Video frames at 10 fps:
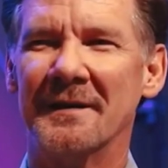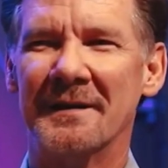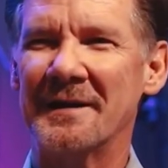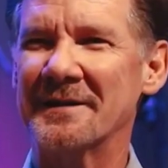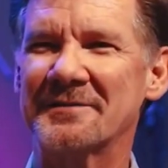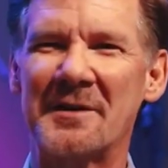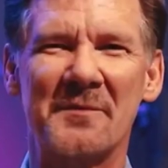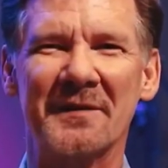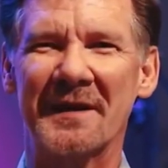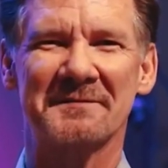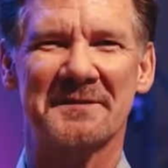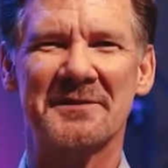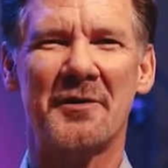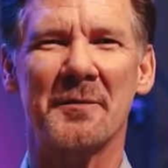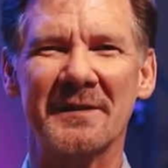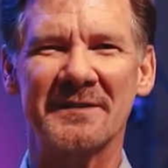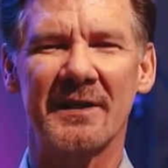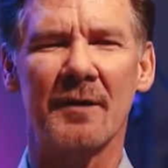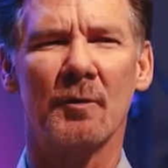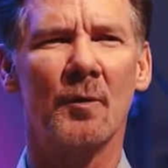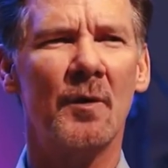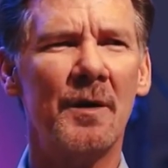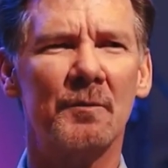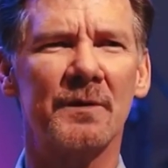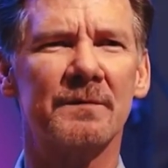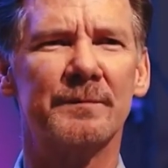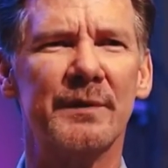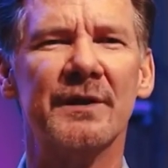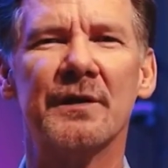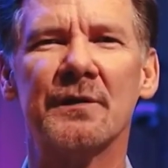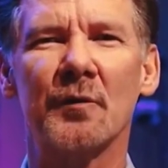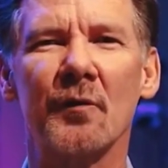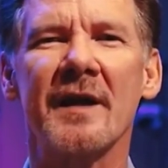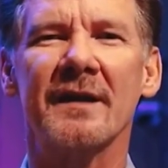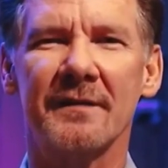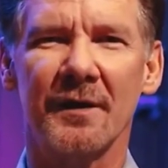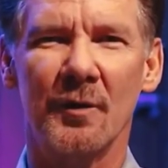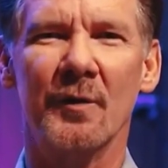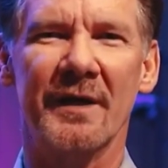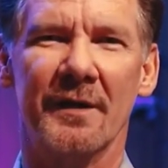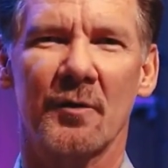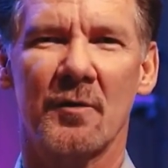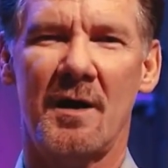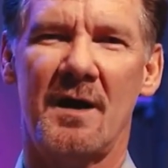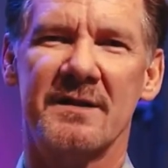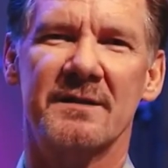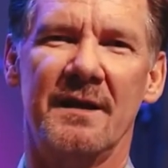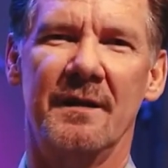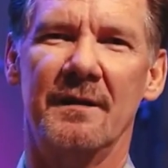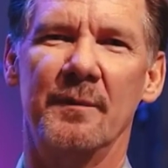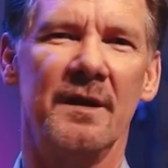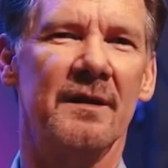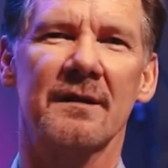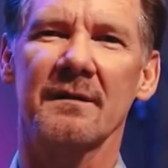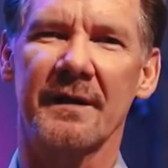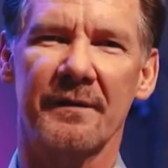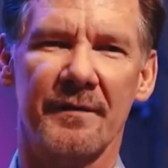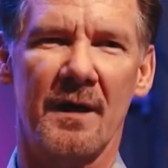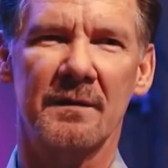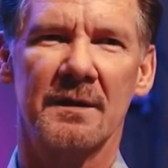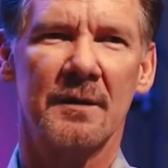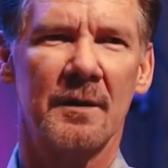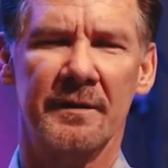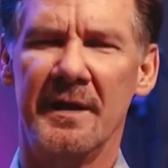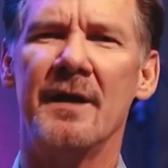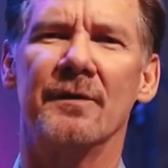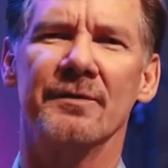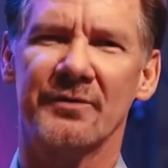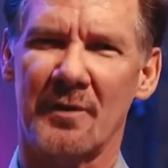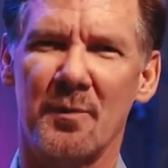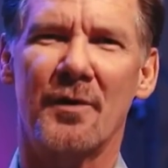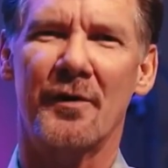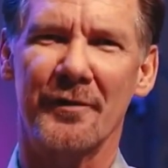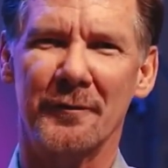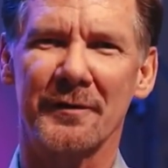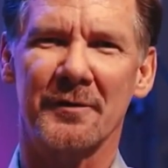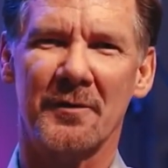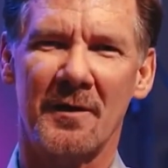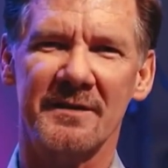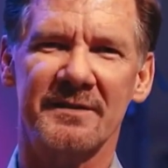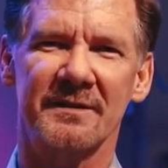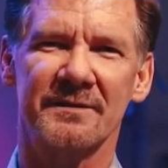something that struck me to say, well, what would be great to go in a cross? And immediately thought nails are part of what the cross is. And